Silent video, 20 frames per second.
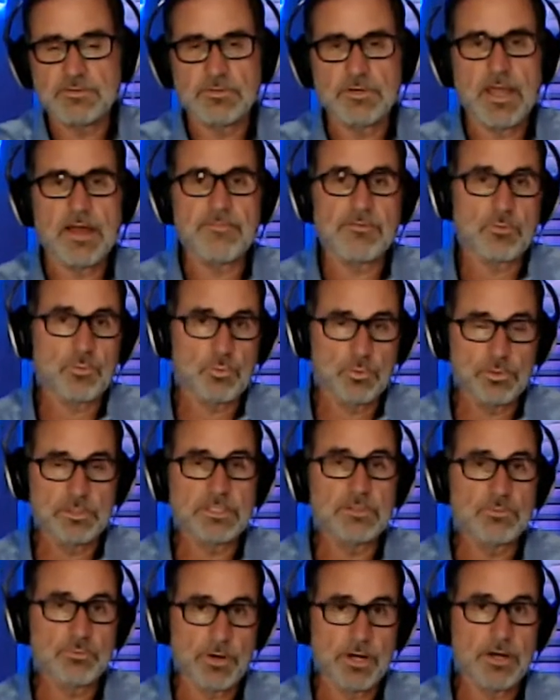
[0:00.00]
So you have a
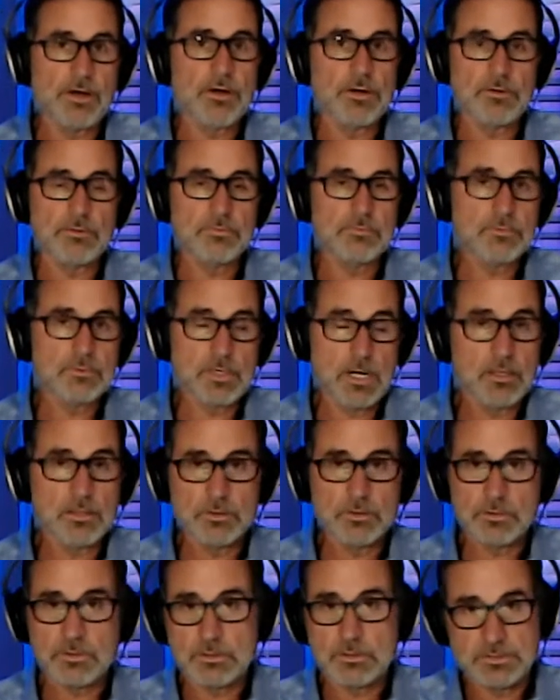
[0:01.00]
really rare
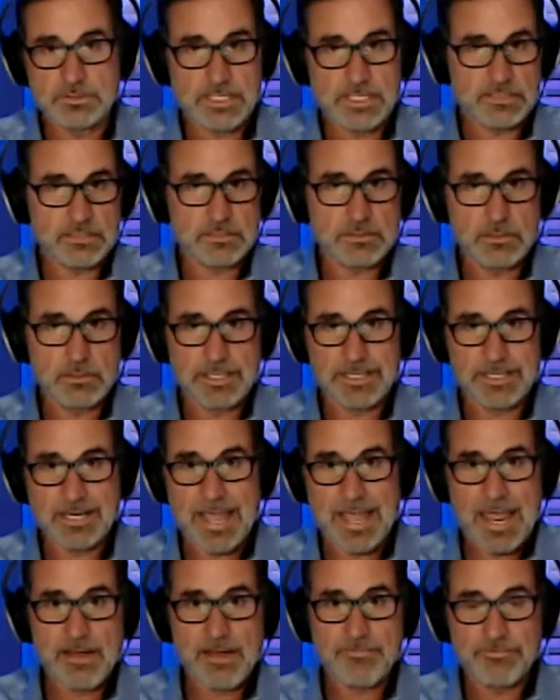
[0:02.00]
color, because that's like a
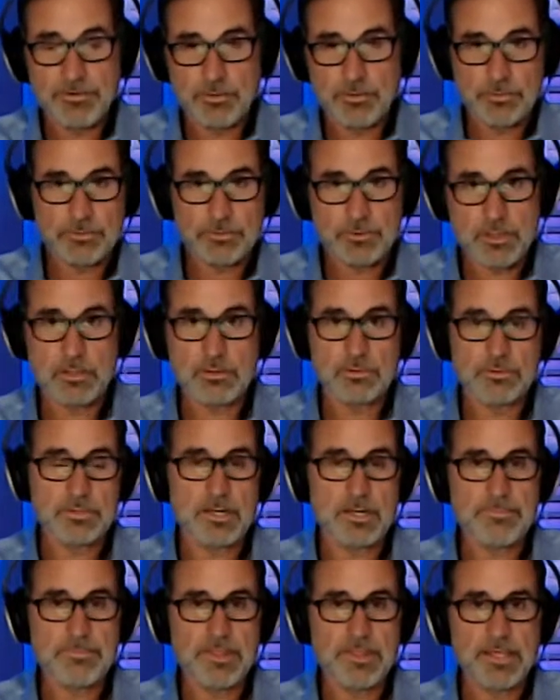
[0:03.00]
half year color
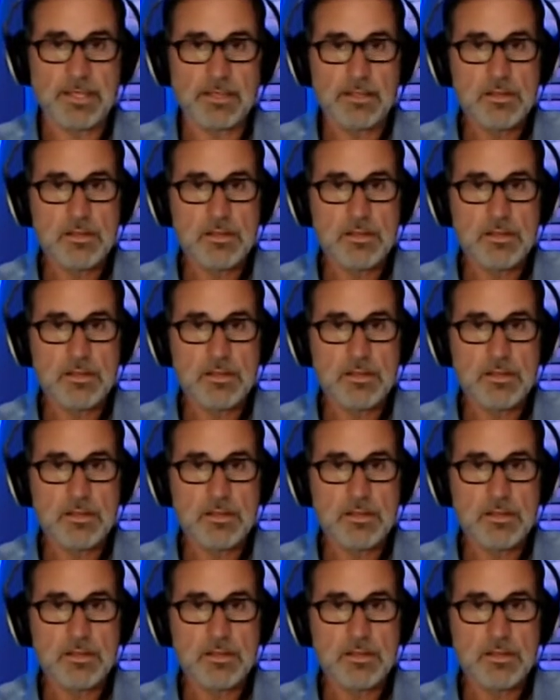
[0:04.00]
type thing.